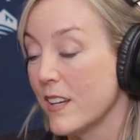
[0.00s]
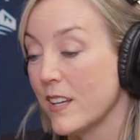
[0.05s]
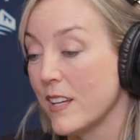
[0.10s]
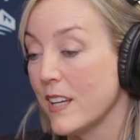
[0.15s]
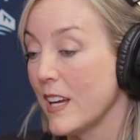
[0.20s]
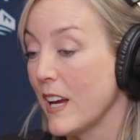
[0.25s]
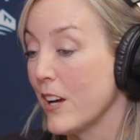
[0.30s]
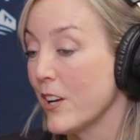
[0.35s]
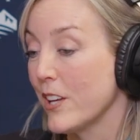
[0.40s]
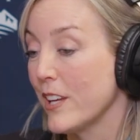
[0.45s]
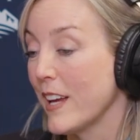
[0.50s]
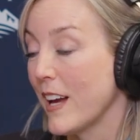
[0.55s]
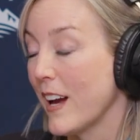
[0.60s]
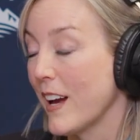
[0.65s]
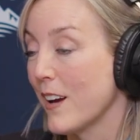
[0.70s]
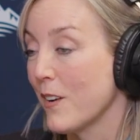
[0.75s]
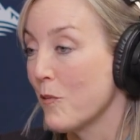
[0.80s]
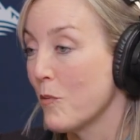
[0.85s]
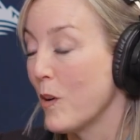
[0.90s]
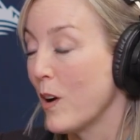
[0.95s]

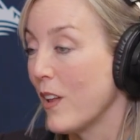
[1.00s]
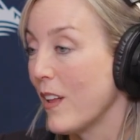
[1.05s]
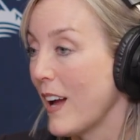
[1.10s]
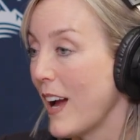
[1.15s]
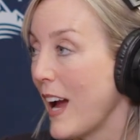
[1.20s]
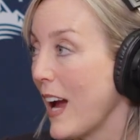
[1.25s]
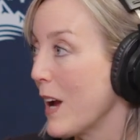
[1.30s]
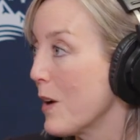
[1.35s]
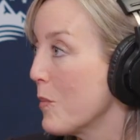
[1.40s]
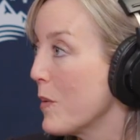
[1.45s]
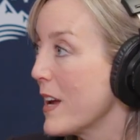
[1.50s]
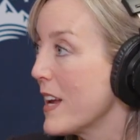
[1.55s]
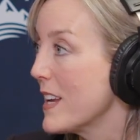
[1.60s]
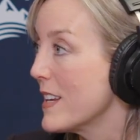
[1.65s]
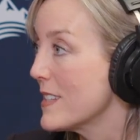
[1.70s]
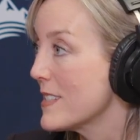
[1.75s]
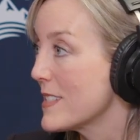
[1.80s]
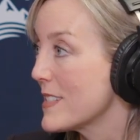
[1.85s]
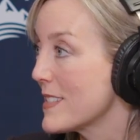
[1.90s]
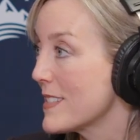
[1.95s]
Yeah. Well,
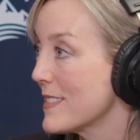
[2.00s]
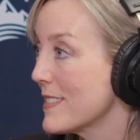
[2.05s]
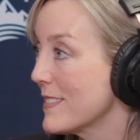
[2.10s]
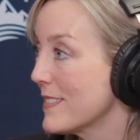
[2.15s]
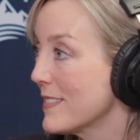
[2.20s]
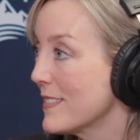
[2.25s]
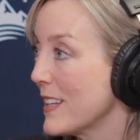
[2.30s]
highways,